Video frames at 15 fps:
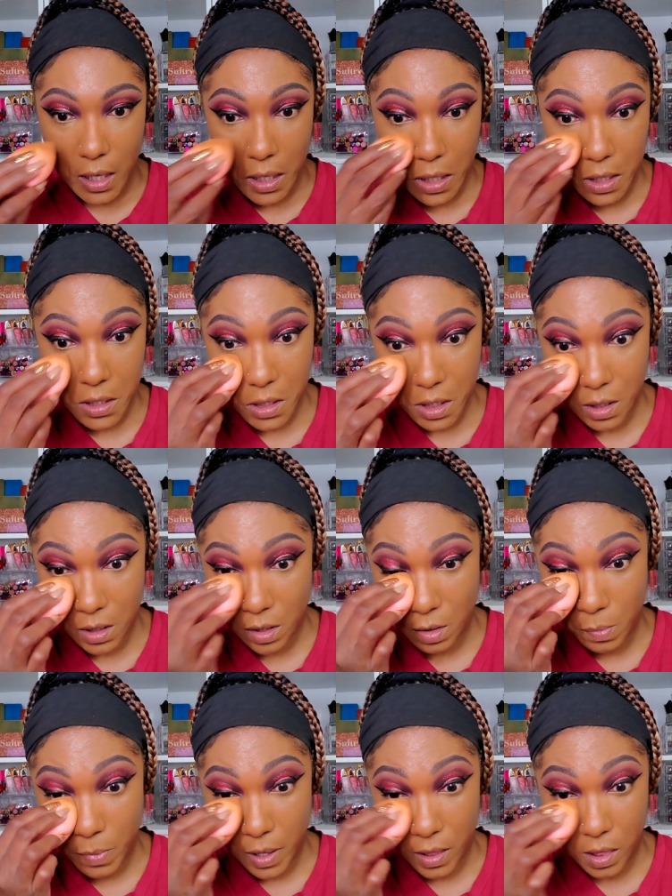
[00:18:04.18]
It's a
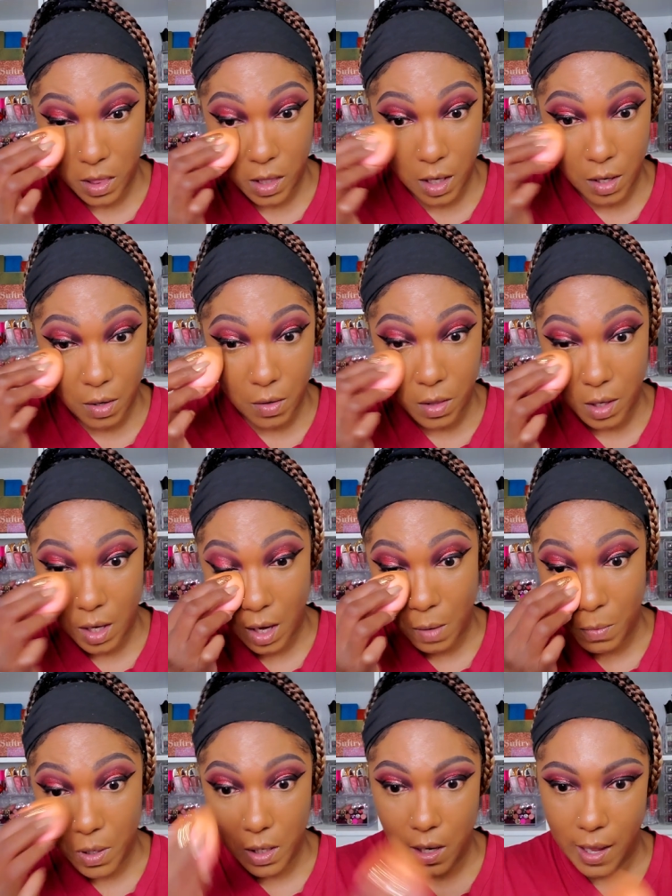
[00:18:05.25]
little bit thicker than I
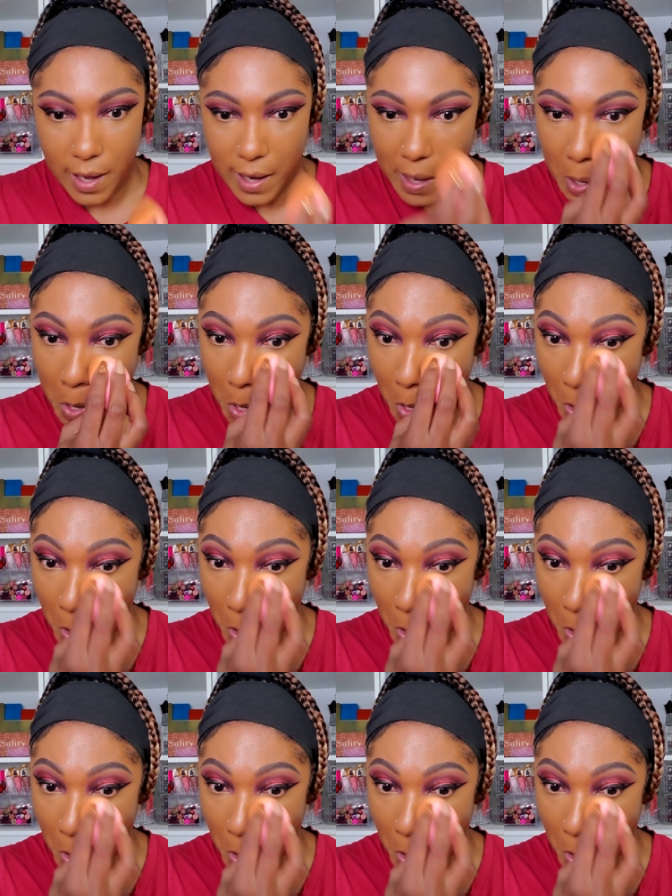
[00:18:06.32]
would like.